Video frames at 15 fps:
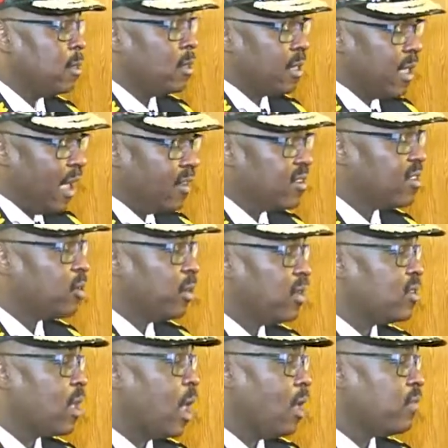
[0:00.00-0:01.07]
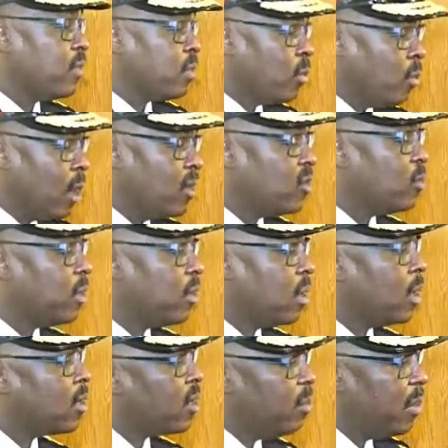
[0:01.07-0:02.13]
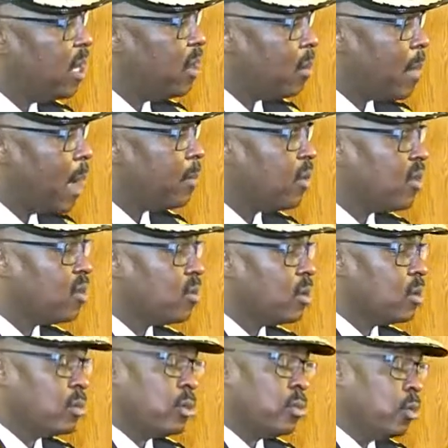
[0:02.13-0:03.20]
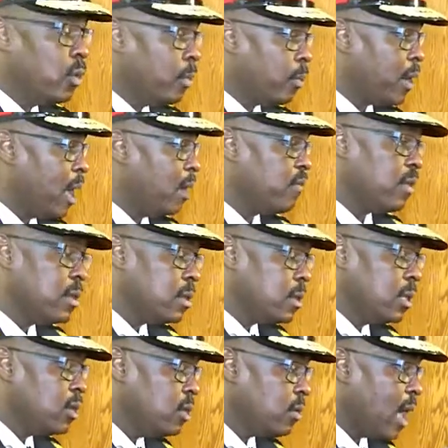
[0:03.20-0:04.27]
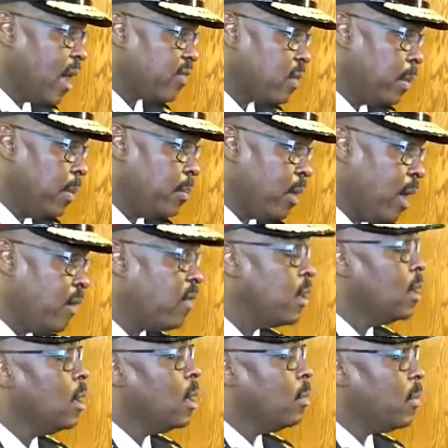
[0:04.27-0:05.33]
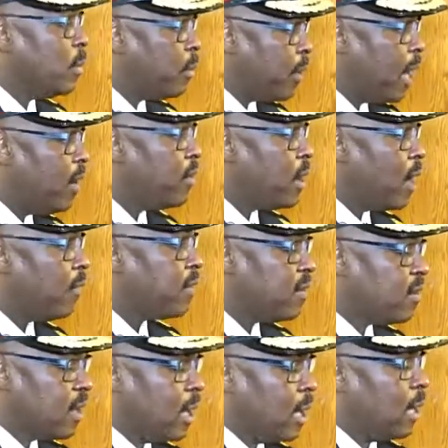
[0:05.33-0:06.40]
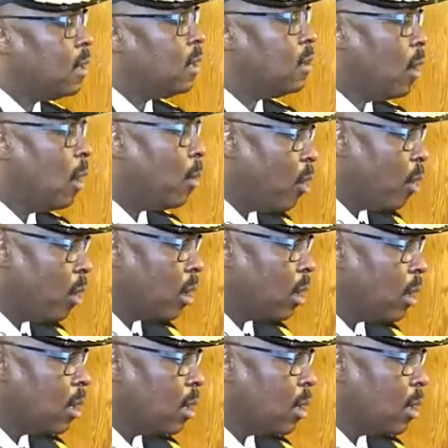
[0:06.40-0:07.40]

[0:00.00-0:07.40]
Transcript: The cases that we solved are the ones where the community members who are brave, and you do have to be brave, but brave enough to say no more.